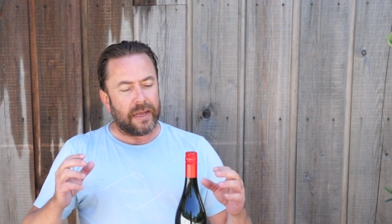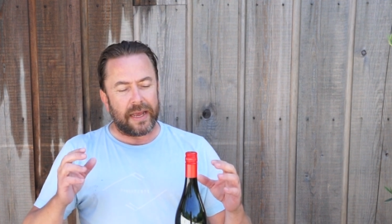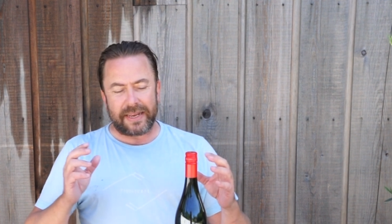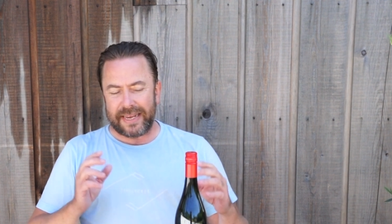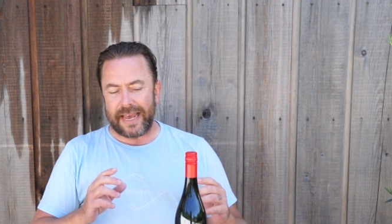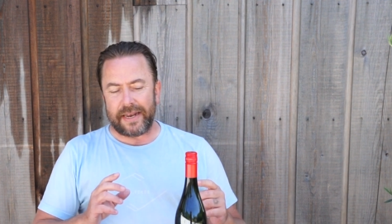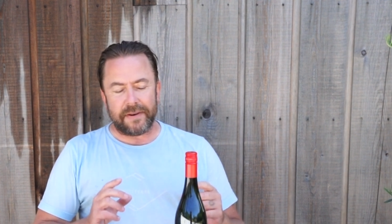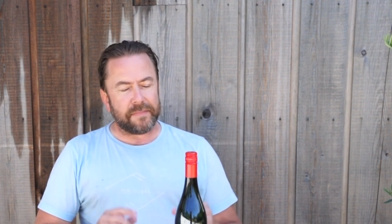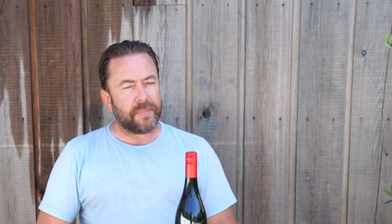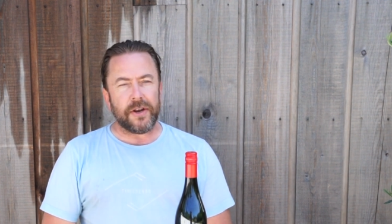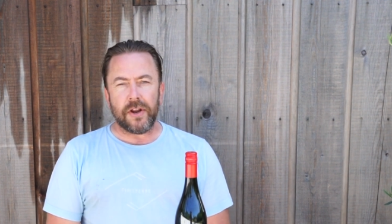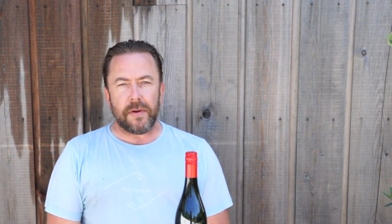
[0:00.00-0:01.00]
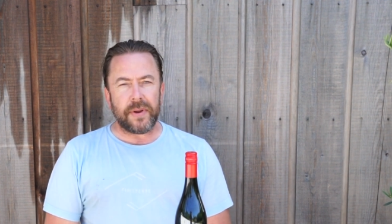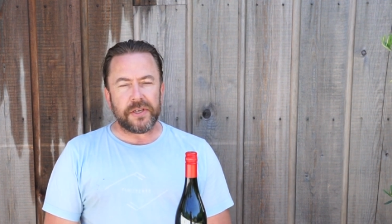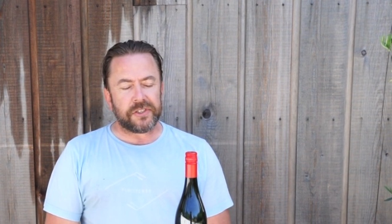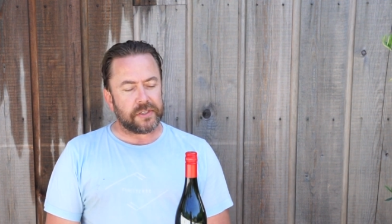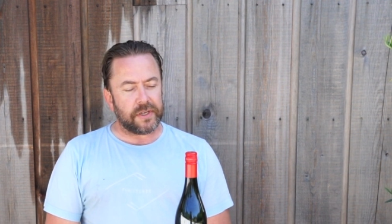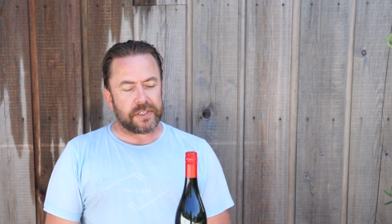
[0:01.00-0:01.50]
Again, by no
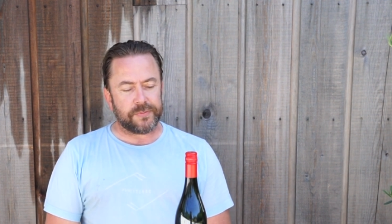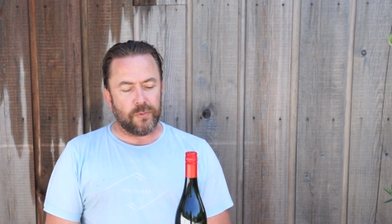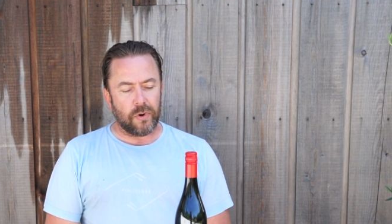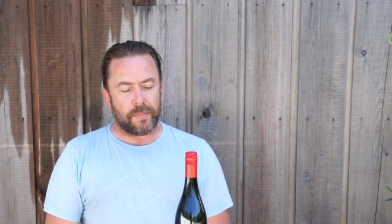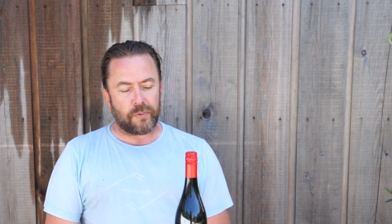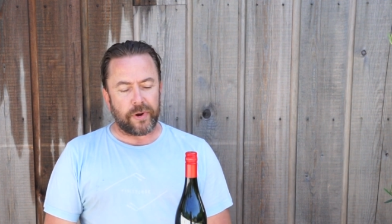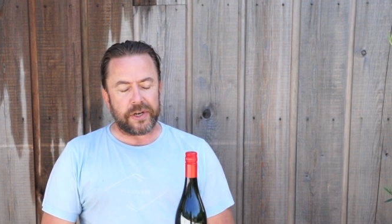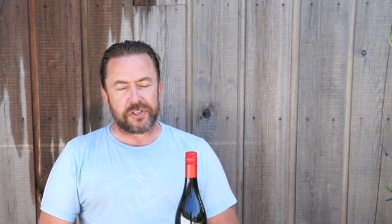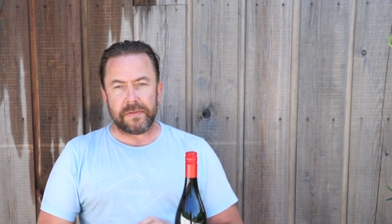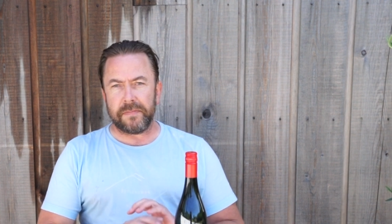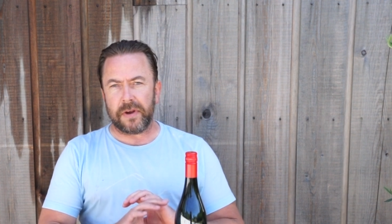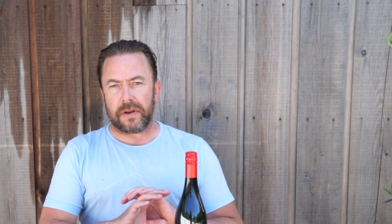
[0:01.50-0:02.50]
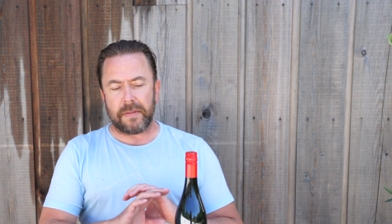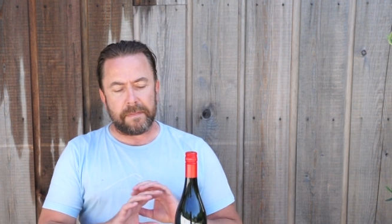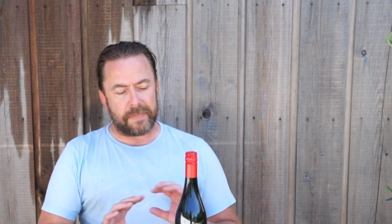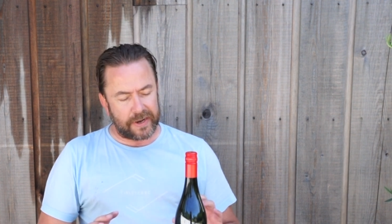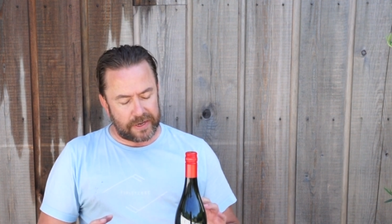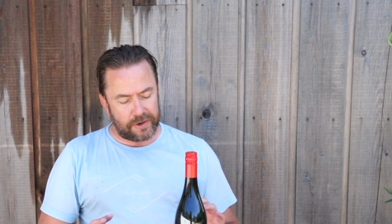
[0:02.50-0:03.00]
means is it a small operation, but
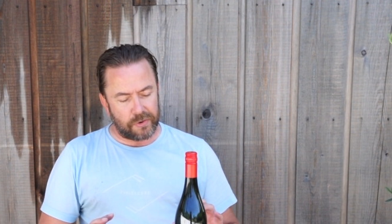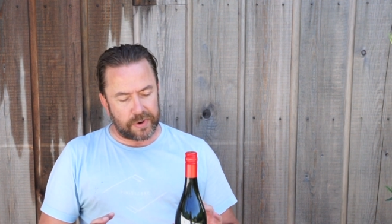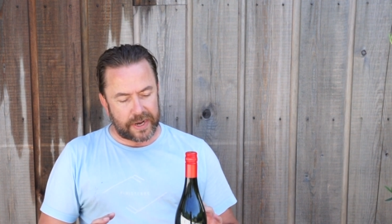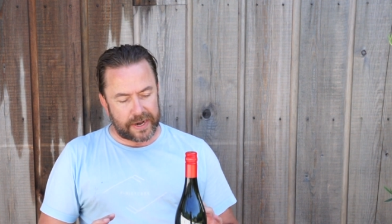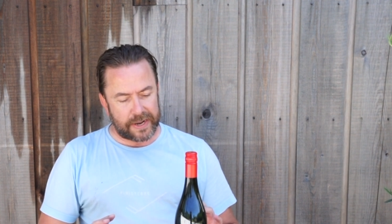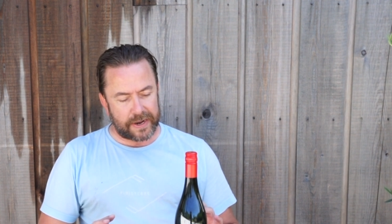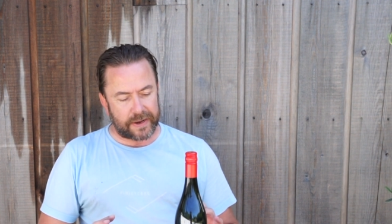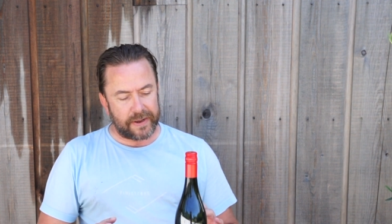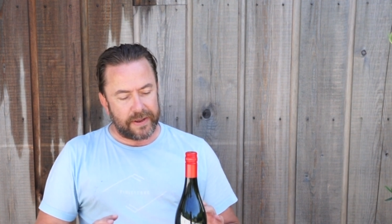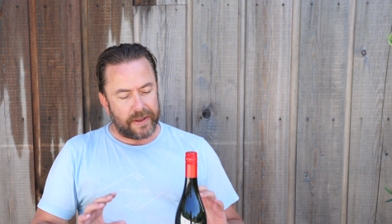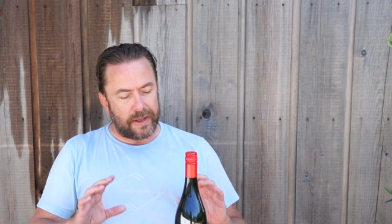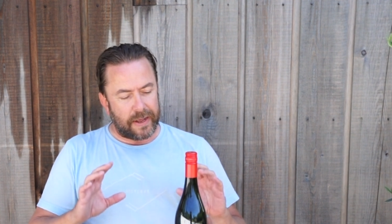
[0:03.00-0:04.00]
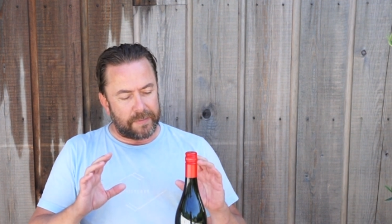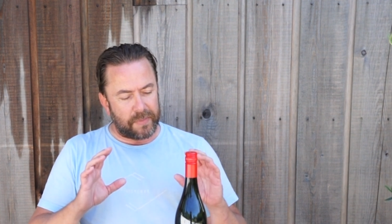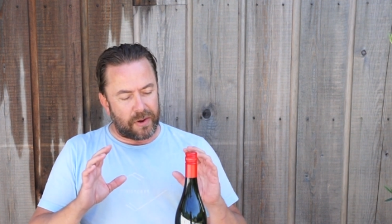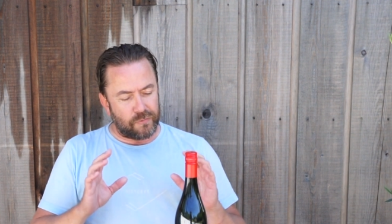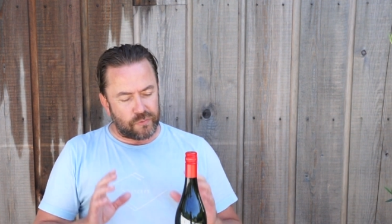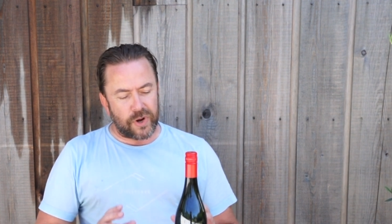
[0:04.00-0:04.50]
completely organic,
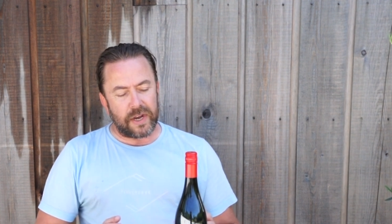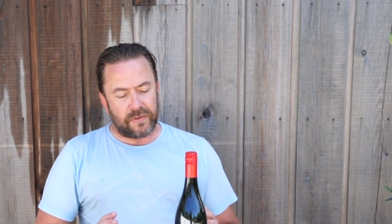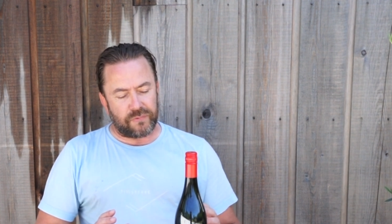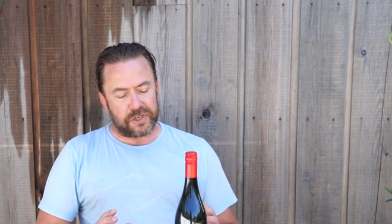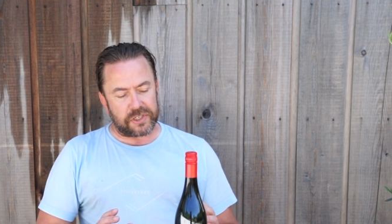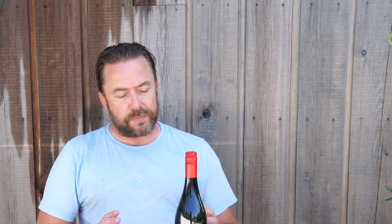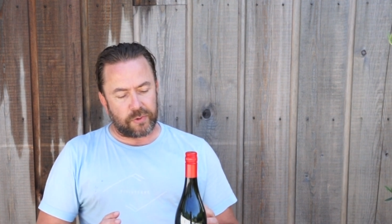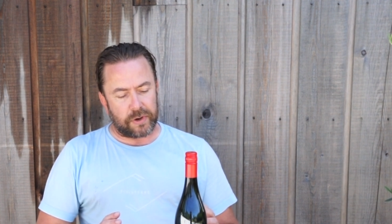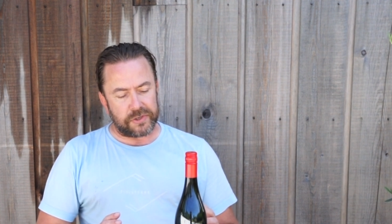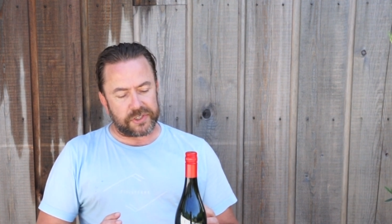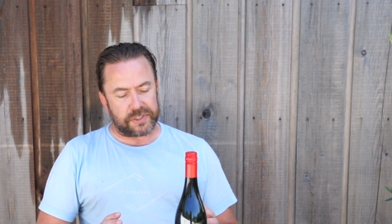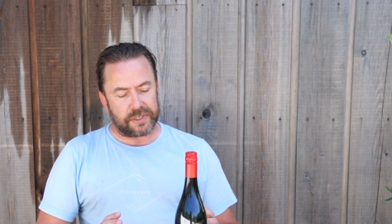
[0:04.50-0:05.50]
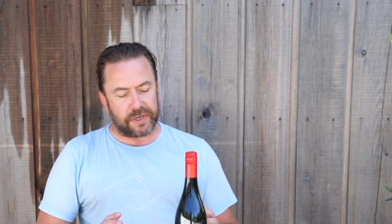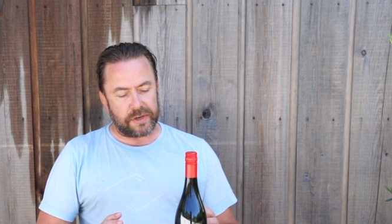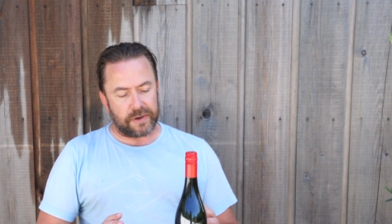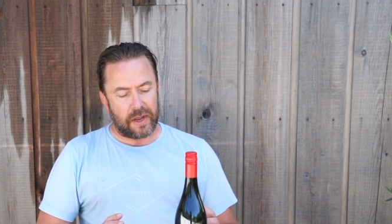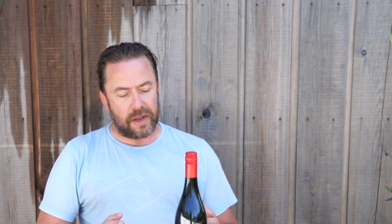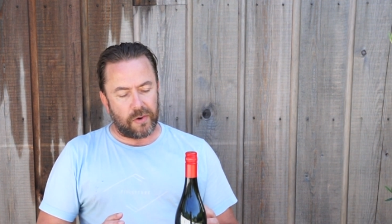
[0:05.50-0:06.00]
a really fresh approach
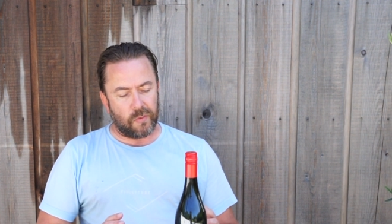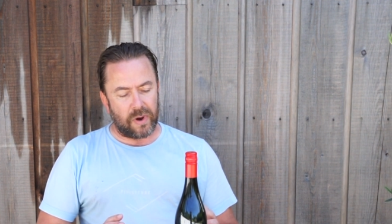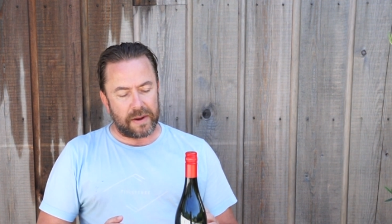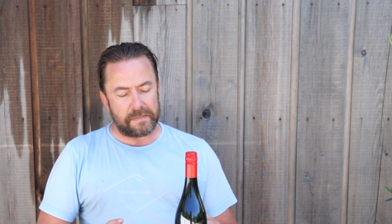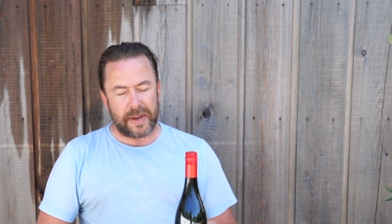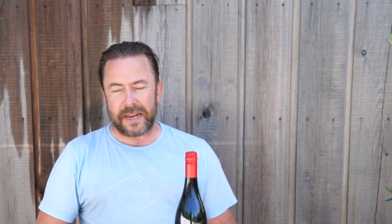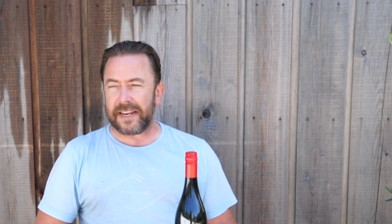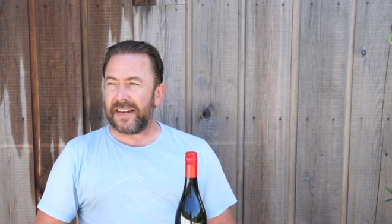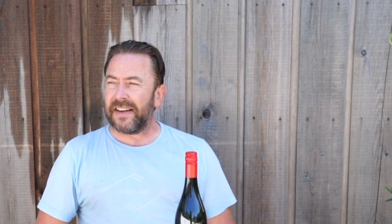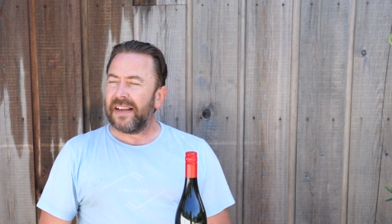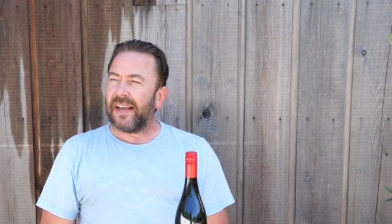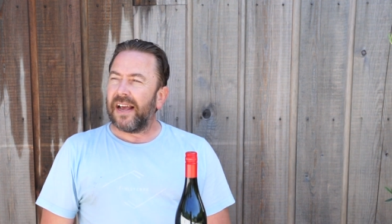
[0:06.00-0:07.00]
to winemaking.